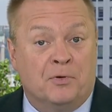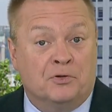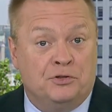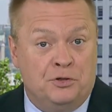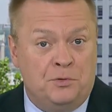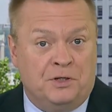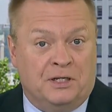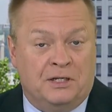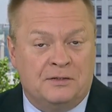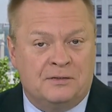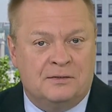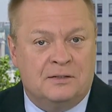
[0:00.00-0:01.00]

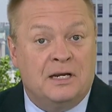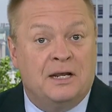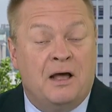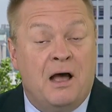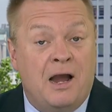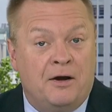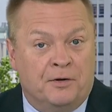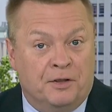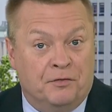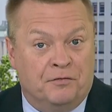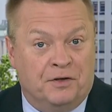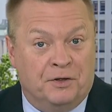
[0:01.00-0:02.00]
opportunities to get
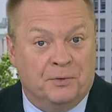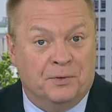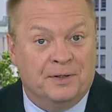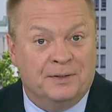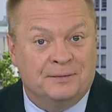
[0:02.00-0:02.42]
hired in the field.